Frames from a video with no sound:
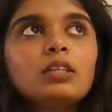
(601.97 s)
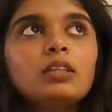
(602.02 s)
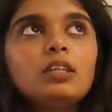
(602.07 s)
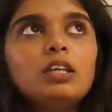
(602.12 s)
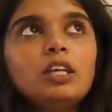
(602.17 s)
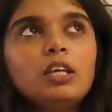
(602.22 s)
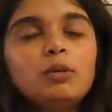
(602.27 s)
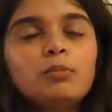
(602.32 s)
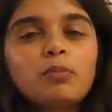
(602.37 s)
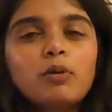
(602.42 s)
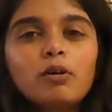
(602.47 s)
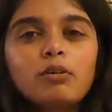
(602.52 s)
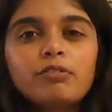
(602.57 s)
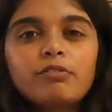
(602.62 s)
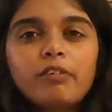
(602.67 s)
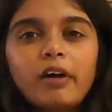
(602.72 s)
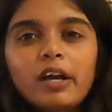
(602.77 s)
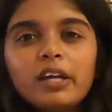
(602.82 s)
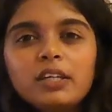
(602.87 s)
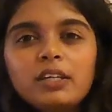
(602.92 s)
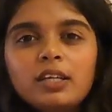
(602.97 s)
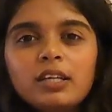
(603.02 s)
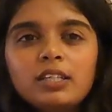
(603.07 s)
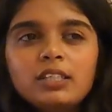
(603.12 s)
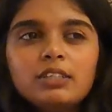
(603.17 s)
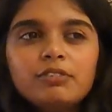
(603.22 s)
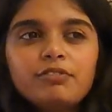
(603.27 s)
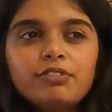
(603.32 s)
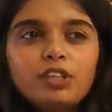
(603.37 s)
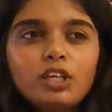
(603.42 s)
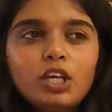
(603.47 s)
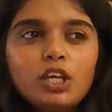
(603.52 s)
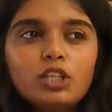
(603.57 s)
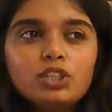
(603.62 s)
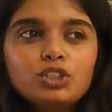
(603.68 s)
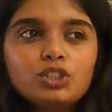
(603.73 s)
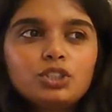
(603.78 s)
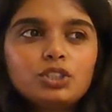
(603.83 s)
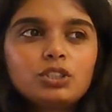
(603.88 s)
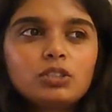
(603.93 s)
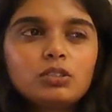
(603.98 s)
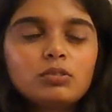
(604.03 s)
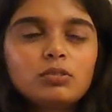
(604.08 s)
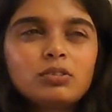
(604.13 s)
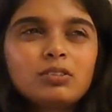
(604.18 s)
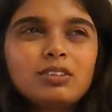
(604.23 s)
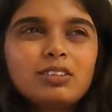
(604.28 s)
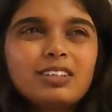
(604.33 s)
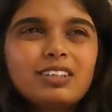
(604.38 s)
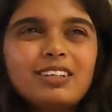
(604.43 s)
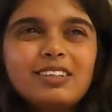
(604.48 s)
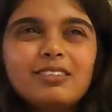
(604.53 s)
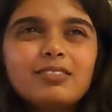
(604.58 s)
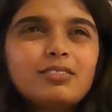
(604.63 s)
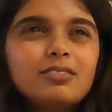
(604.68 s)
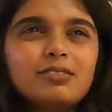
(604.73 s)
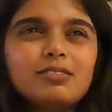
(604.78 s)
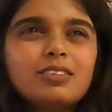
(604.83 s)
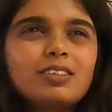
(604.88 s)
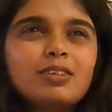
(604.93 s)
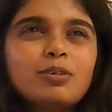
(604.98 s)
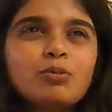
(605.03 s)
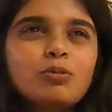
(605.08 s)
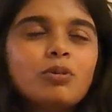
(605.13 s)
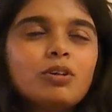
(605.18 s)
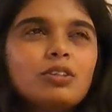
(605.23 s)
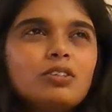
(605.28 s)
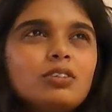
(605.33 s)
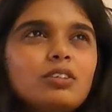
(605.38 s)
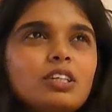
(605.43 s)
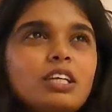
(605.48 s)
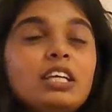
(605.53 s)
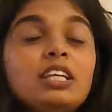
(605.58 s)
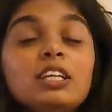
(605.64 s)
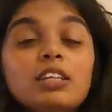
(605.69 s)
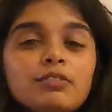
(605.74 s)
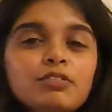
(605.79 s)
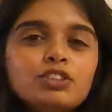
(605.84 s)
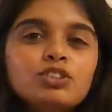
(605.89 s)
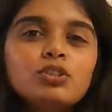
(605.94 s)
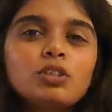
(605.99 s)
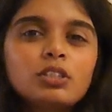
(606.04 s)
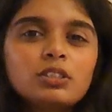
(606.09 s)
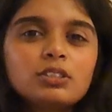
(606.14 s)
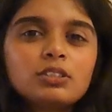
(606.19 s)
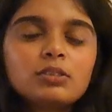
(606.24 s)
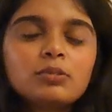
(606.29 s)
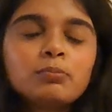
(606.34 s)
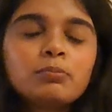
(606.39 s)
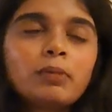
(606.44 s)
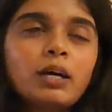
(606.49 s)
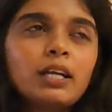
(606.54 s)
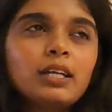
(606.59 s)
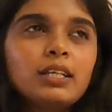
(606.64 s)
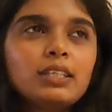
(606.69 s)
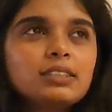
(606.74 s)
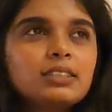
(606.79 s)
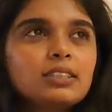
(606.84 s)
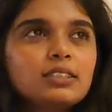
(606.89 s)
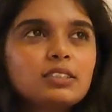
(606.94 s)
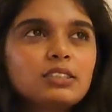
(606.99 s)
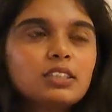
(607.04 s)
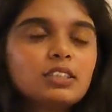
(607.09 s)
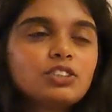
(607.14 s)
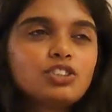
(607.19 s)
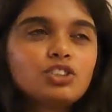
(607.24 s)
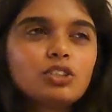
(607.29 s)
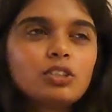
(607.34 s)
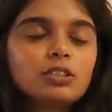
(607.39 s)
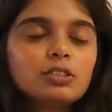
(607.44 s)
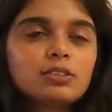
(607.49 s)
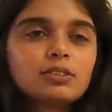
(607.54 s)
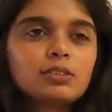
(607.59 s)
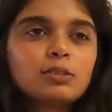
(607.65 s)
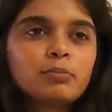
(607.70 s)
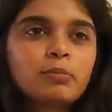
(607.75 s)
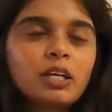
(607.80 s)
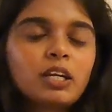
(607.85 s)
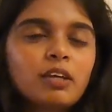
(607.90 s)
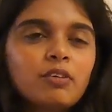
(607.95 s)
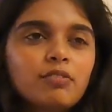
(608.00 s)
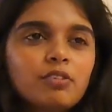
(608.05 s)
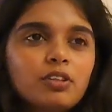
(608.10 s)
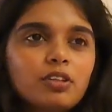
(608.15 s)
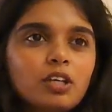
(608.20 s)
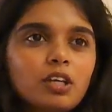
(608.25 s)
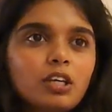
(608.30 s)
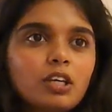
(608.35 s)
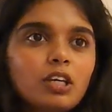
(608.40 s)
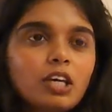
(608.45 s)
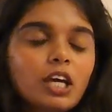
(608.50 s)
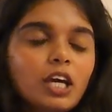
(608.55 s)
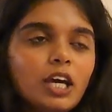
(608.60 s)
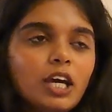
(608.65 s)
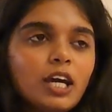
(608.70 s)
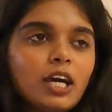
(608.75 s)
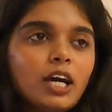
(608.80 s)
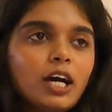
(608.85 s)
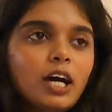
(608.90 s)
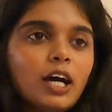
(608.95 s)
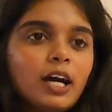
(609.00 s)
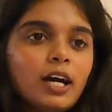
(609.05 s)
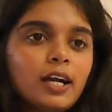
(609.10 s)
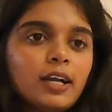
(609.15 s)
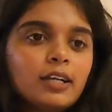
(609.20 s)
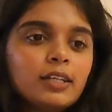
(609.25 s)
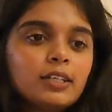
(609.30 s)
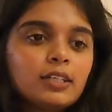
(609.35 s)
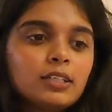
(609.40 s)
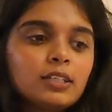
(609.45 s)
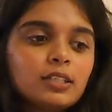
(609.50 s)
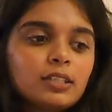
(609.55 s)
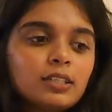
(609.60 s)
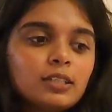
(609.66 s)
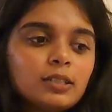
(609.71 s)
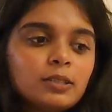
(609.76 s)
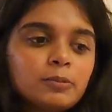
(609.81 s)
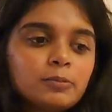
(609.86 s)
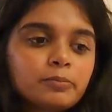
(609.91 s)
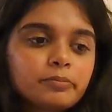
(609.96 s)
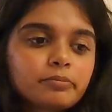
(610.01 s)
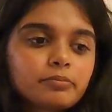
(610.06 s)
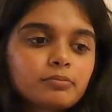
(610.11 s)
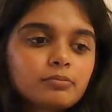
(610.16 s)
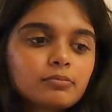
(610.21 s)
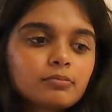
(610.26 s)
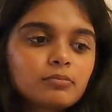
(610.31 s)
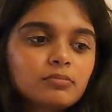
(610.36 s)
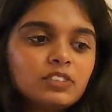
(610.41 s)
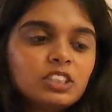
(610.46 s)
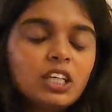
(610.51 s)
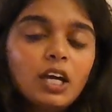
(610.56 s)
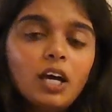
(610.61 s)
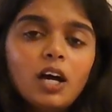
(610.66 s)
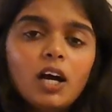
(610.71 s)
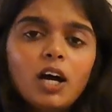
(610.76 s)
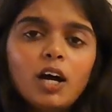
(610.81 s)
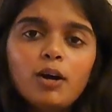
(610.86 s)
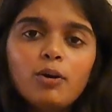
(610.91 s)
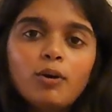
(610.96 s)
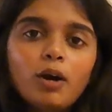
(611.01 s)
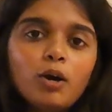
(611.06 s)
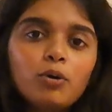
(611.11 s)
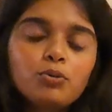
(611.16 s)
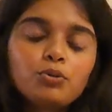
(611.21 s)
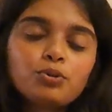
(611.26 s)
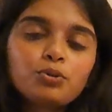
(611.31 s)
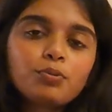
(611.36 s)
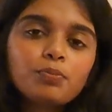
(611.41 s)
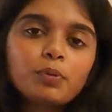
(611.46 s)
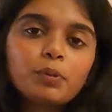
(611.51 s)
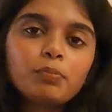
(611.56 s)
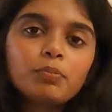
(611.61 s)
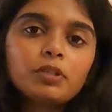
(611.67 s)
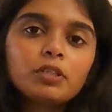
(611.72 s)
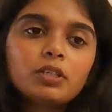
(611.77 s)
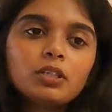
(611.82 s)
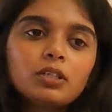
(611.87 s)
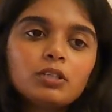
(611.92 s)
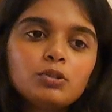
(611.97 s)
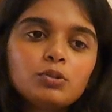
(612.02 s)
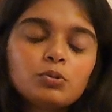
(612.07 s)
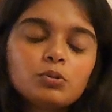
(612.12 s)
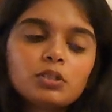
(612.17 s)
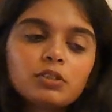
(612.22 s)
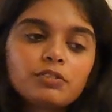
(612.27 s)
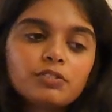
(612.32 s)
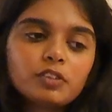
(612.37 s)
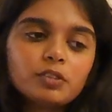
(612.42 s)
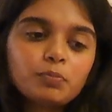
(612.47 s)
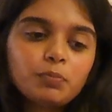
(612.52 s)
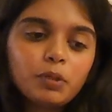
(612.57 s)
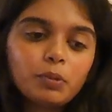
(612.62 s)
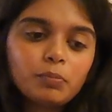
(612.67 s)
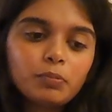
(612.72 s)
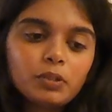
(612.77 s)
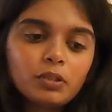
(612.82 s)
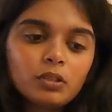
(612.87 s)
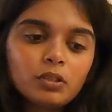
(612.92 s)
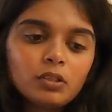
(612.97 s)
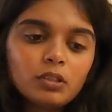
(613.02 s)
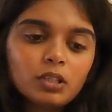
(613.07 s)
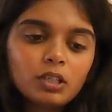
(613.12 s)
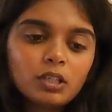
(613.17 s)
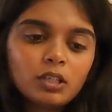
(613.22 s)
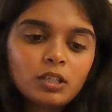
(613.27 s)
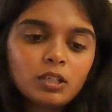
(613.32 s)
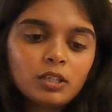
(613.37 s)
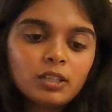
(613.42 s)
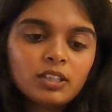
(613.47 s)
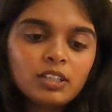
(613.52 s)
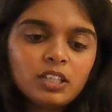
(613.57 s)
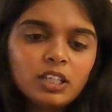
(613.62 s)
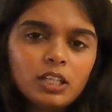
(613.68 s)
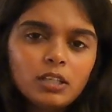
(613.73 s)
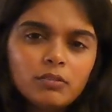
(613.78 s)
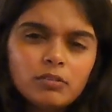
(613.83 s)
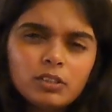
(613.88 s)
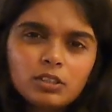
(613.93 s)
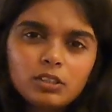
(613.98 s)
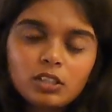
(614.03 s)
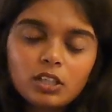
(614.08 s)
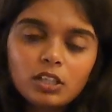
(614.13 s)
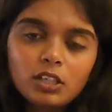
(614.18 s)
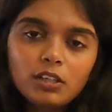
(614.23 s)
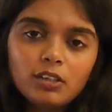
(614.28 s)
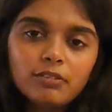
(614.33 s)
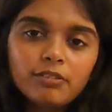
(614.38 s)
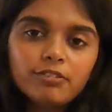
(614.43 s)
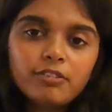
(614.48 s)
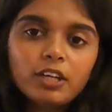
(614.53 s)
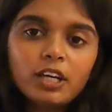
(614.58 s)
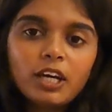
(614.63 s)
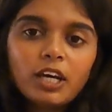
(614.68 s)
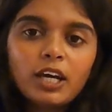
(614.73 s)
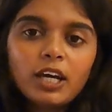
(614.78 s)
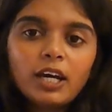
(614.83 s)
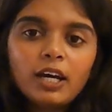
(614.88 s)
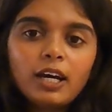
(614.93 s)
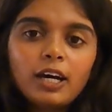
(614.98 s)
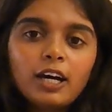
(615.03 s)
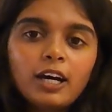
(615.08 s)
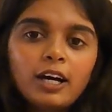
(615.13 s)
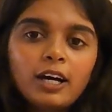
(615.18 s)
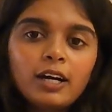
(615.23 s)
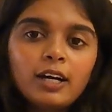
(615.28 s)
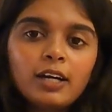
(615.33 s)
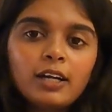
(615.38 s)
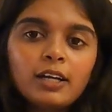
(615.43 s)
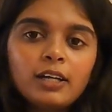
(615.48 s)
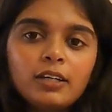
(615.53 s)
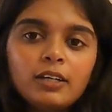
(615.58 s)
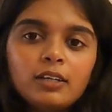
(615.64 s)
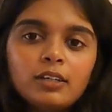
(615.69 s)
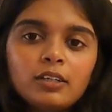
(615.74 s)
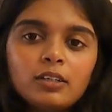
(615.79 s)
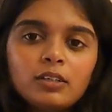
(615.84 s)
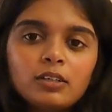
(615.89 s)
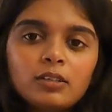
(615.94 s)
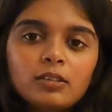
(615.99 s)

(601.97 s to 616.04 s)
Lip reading: theme of identification, what individualism and existentialism and everything, and yeah, how two different people deal with grief, and